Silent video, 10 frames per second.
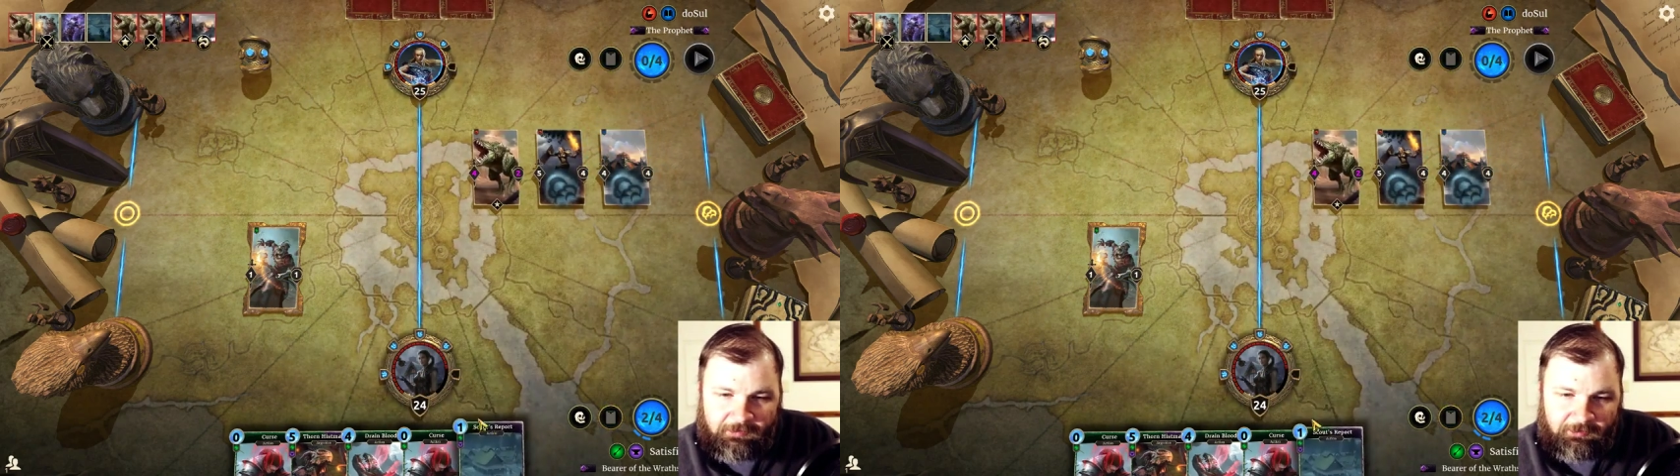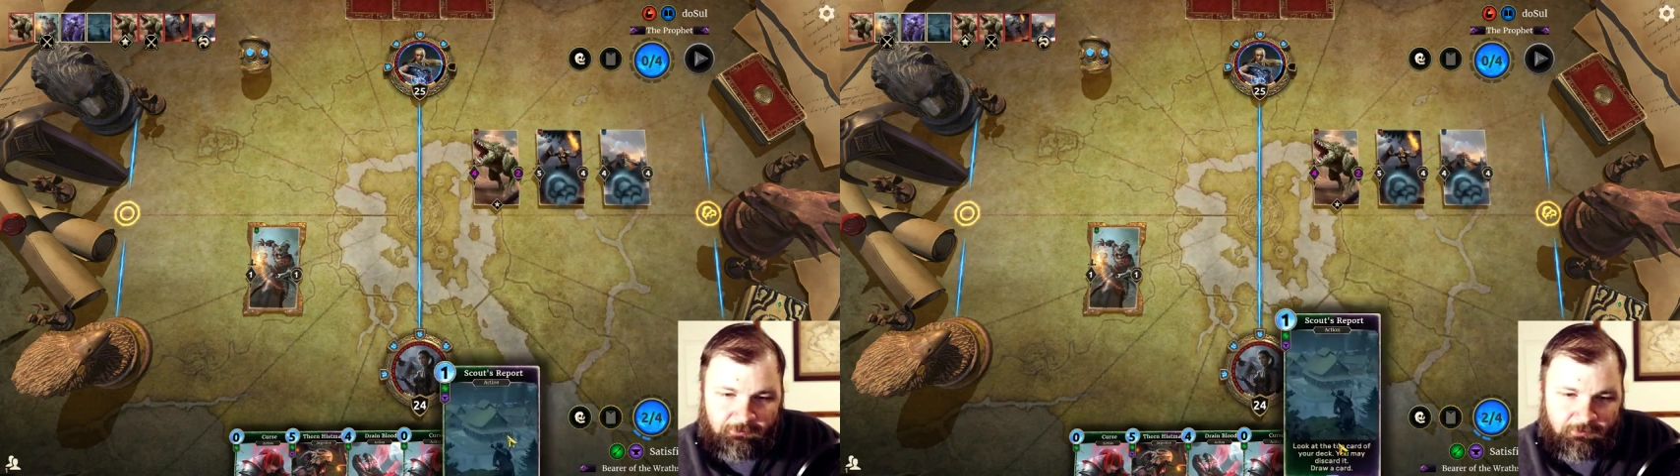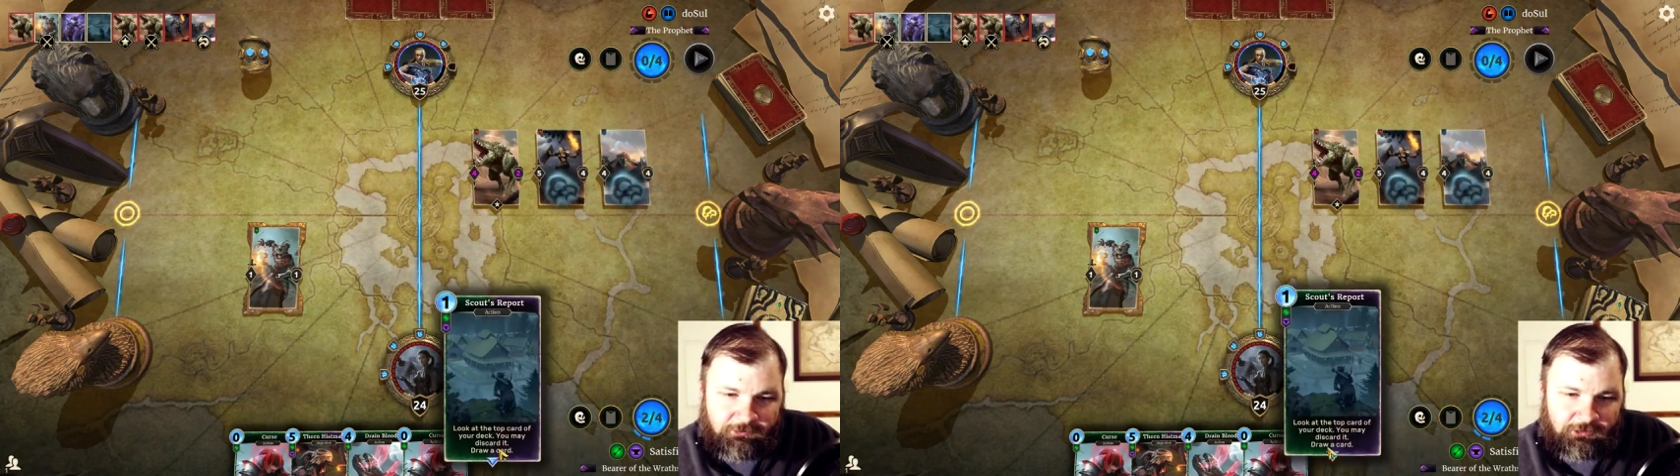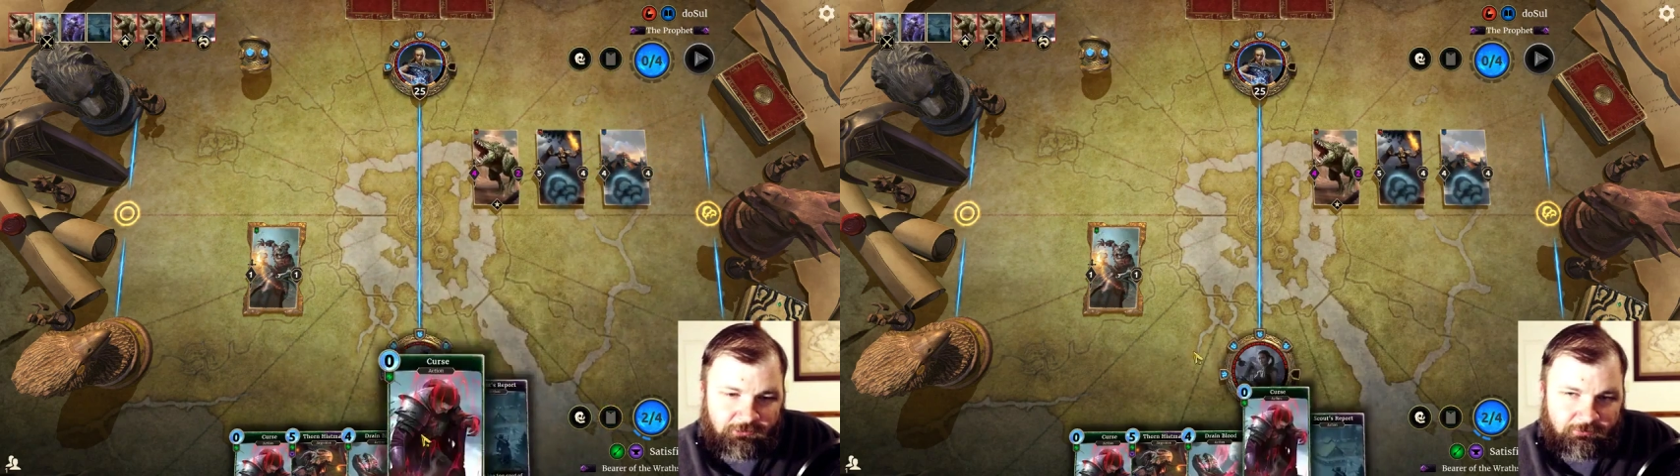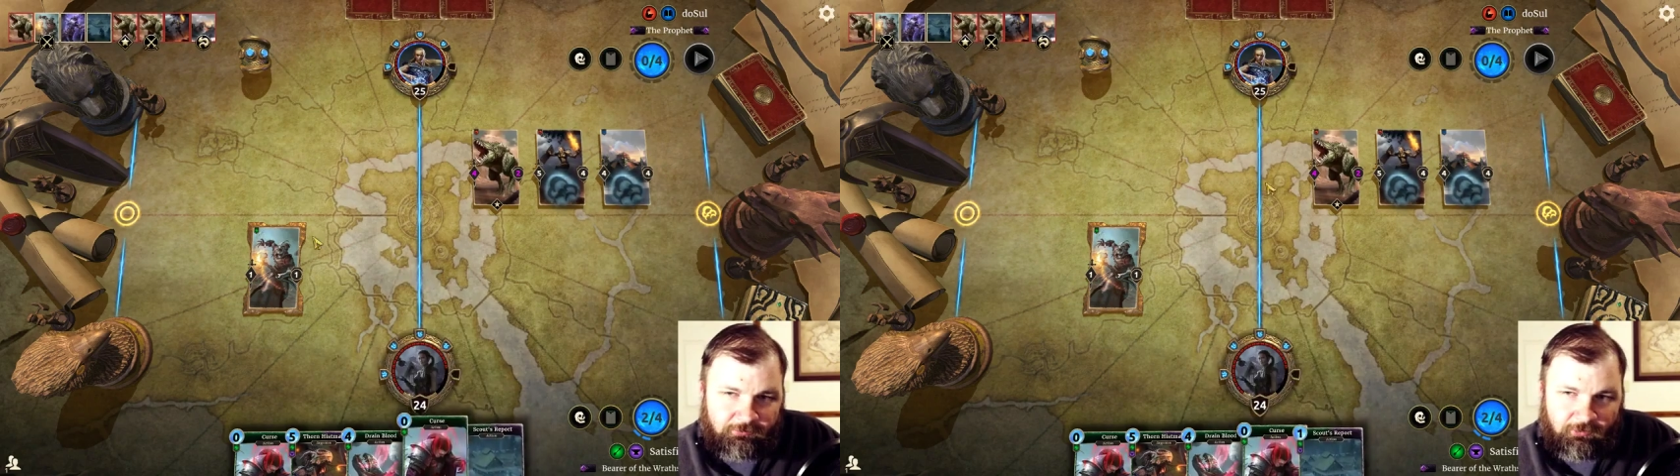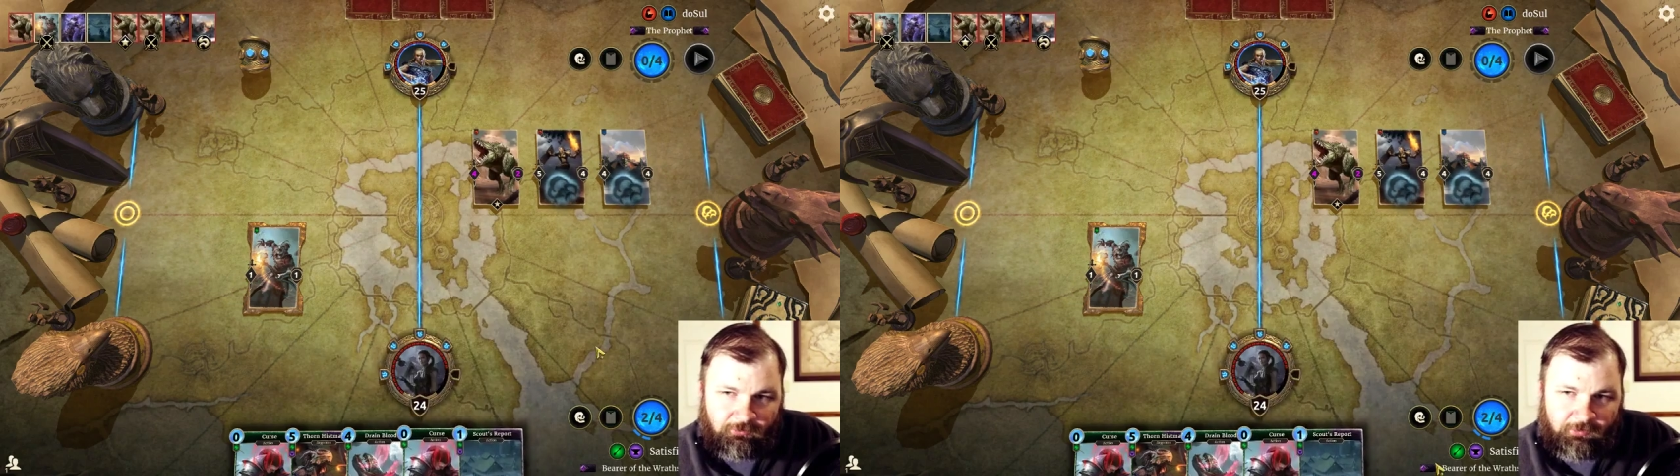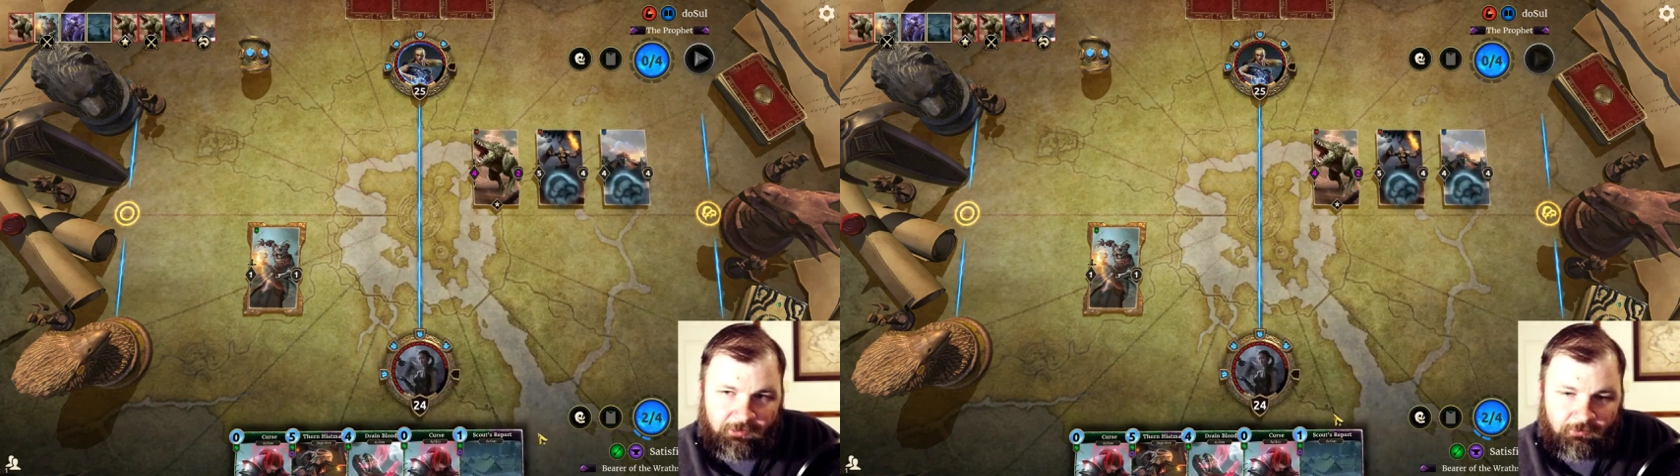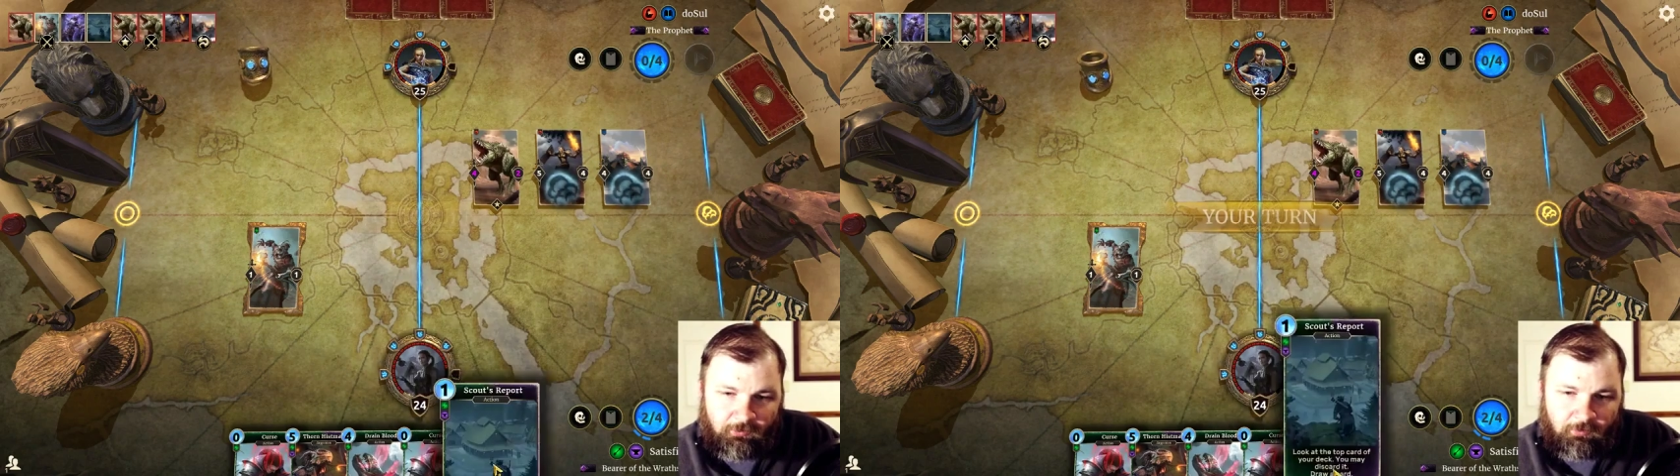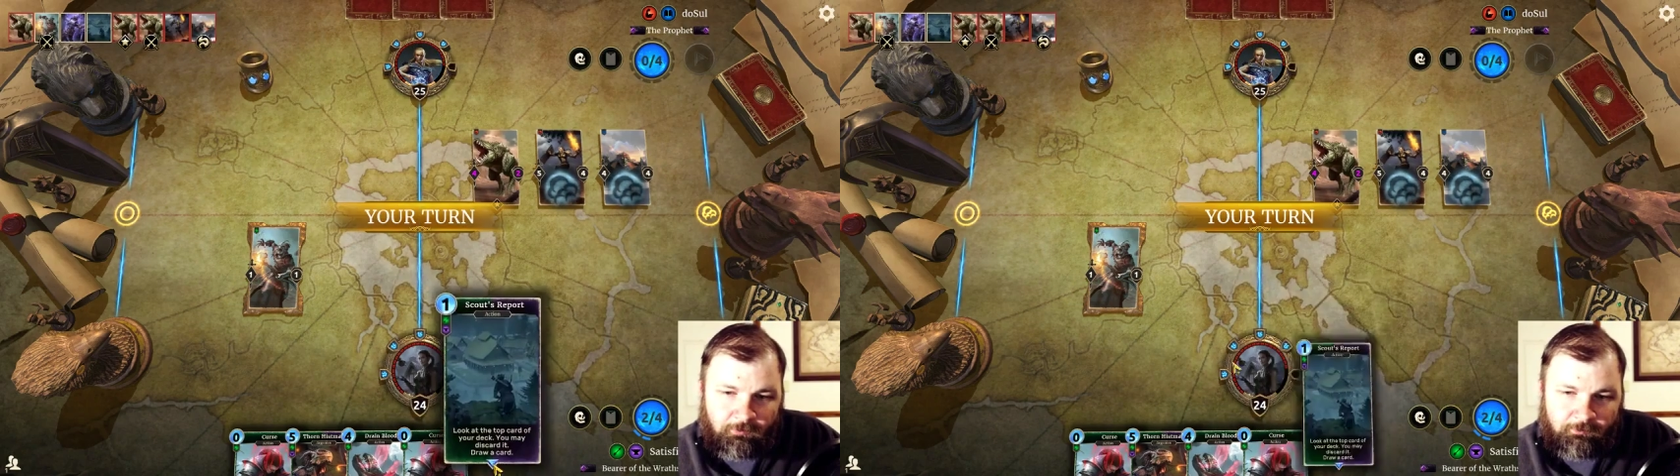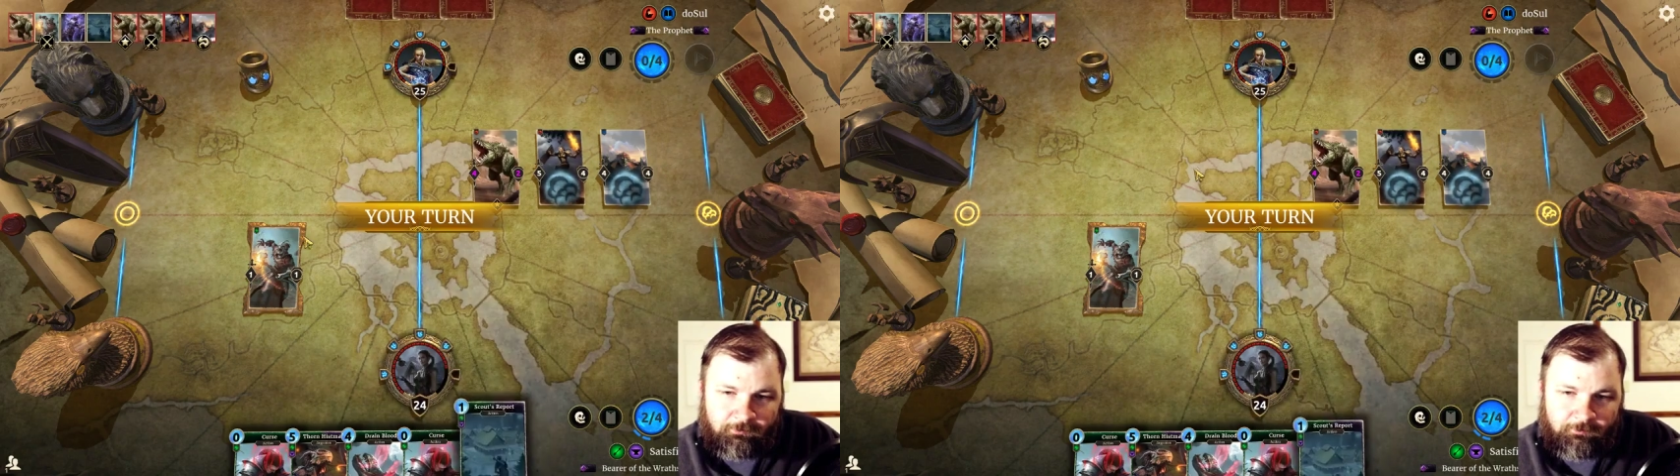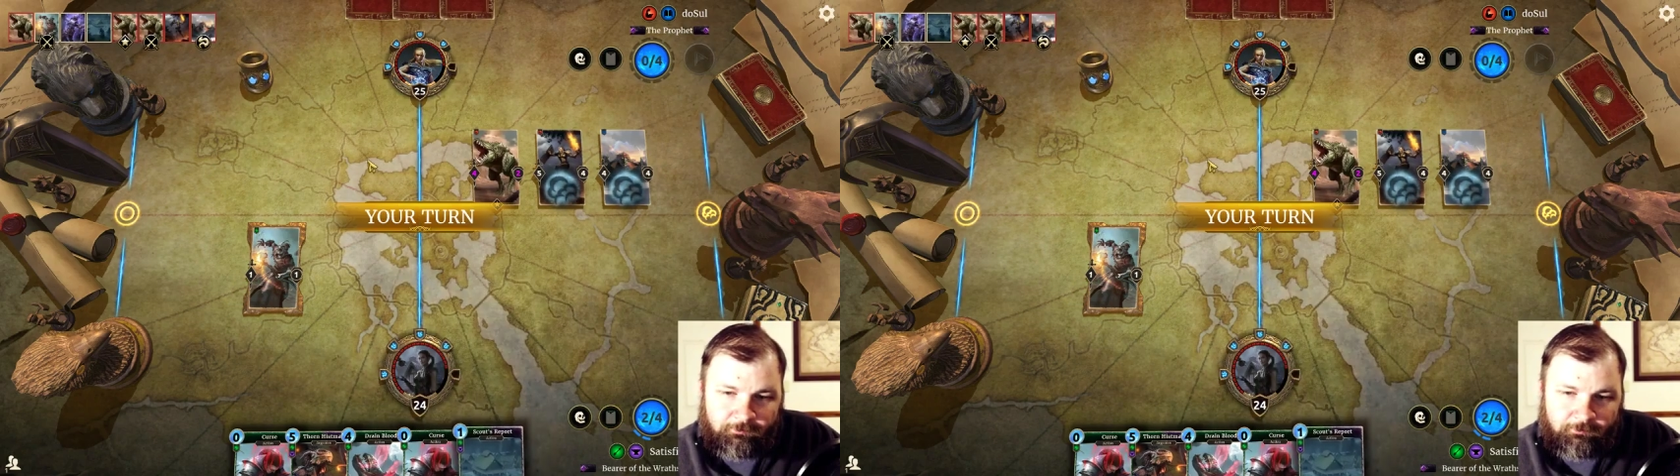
I don't want you. Go away. Go home.